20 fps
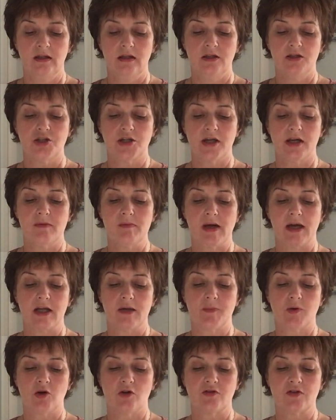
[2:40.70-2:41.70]
Jeremiah
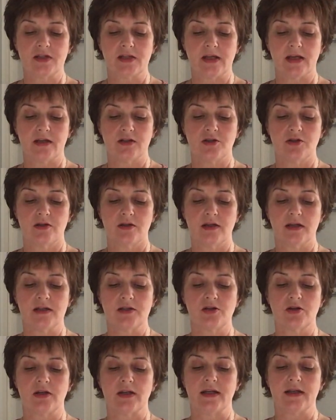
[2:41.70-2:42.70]
prophesied to the
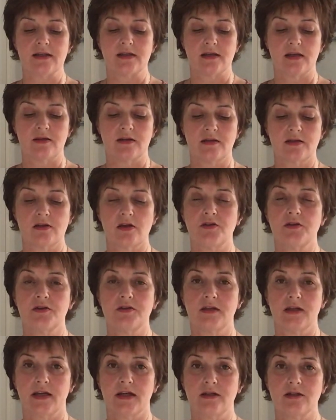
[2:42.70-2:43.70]
Israelites in the
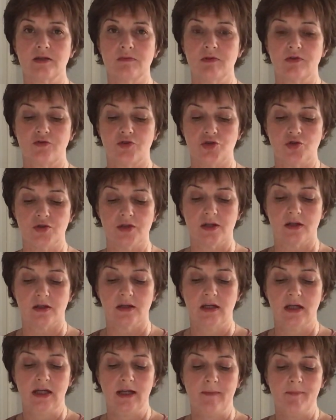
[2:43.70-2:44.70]
southern kingdom of Judah
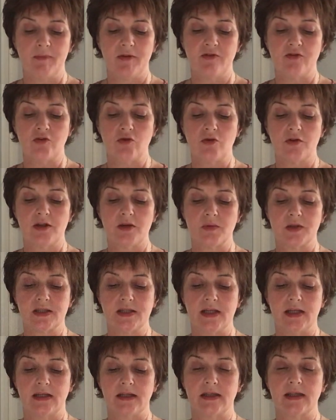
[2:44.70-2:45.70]
before they were
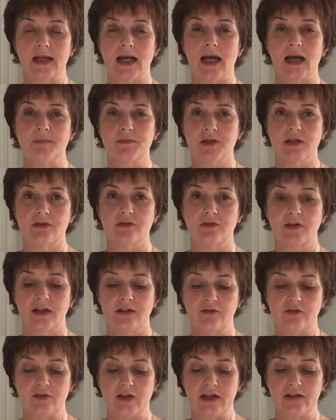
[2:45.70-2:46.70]
taken captive
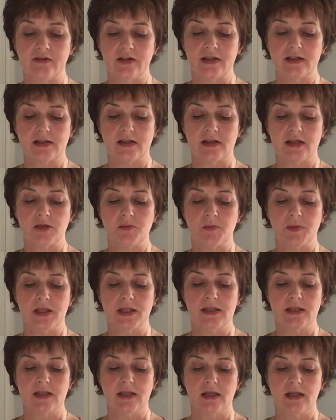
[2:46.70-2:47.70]
in 586
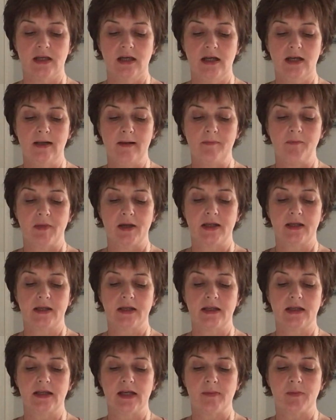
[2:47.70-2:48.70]
BC by
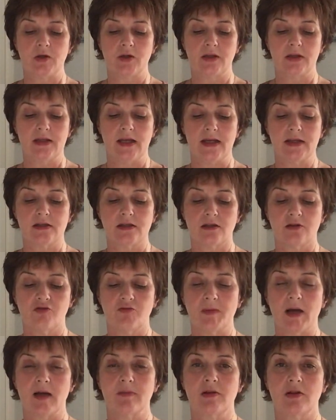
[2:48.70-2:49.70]
King Nebuchadnezzar
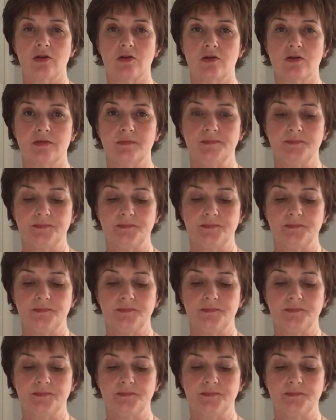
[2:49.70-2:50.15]
of Babylon.